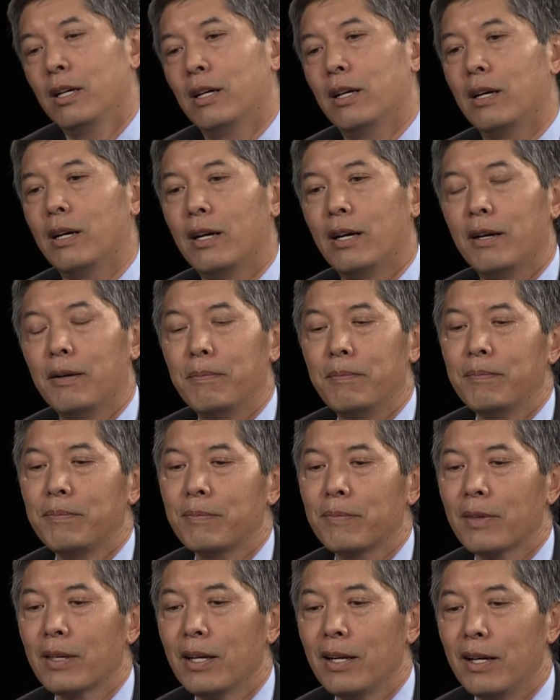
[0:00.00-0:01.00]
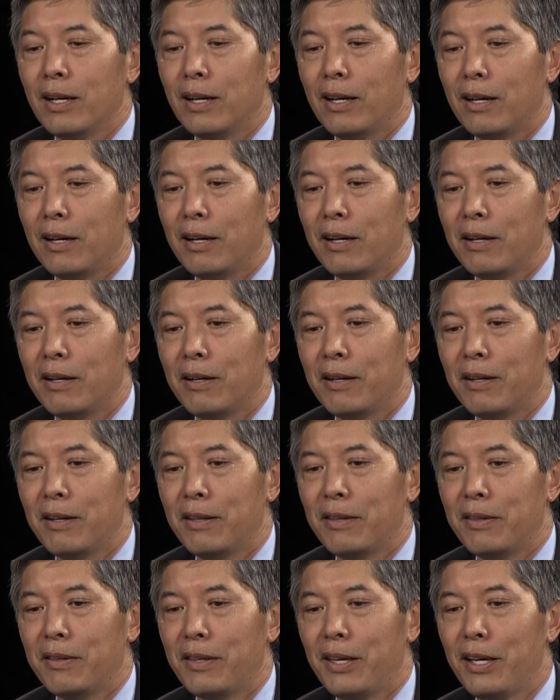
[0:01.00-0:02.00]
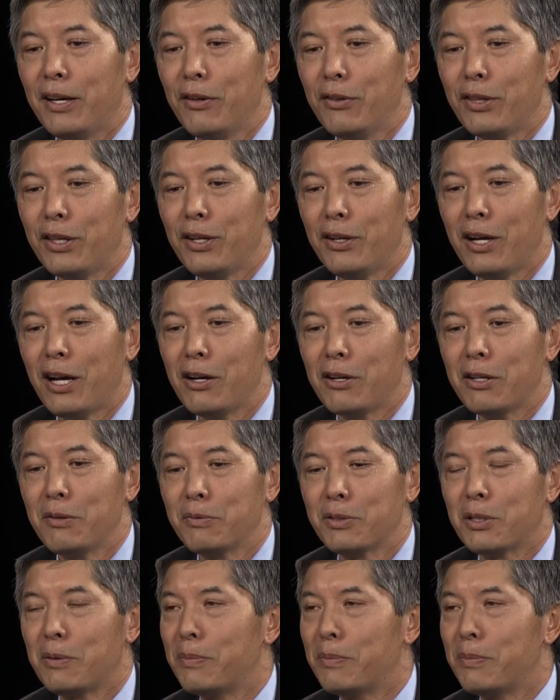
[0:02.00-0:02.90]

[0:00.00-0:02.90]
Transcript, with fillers: um, uh, the healthcare outcomes